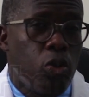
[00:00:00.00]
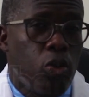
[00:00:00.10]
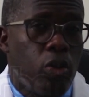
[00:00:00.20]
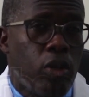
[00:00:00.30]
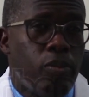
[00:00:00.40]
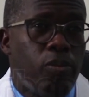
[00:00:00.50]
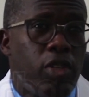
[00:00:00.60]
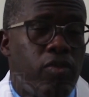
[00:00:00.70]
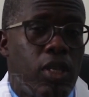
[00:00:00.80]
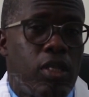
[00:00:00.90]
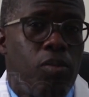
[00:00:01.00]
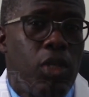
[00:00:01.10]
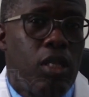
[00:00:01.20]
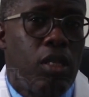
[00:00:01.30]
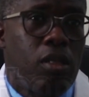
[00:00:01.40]
you on previous
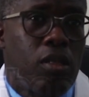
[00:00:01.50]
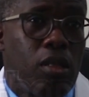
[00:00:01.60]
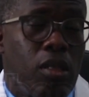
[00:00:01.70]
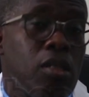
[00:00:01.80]
meetings,